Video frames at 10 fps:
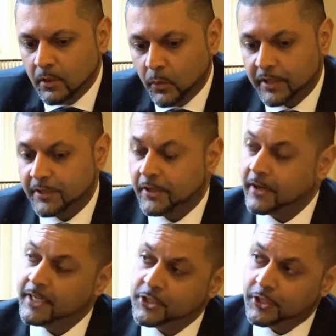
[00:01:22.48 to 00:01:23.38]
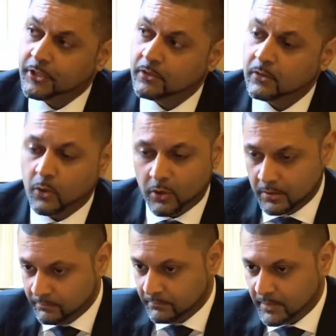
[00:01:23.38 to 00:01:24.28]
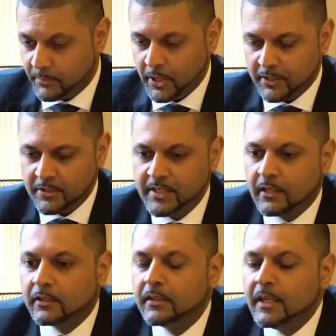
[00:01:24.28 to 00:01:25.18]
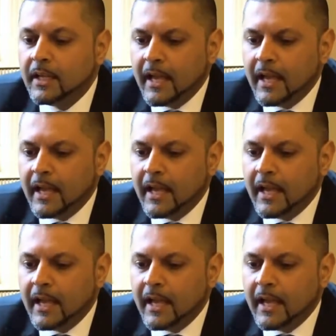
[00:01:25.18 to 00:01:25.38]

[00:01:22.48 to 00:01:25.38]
whether they are internal or partner seller,